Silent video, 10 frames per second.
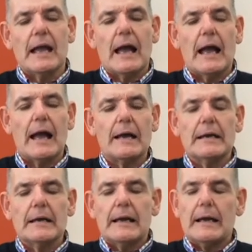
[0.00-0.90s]

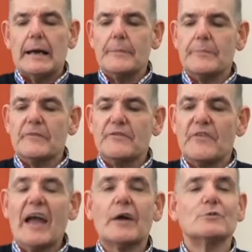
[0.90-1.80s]

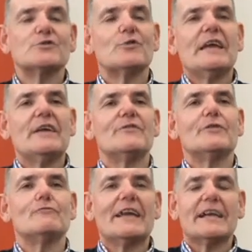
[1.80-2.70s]
fails to
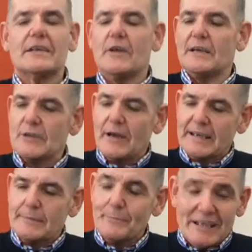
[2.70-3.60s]
even recognise, like
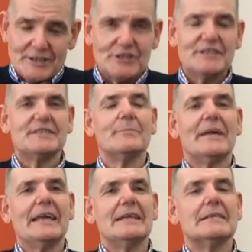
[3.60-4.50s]
it mentions
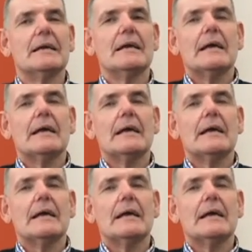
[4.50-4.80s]
men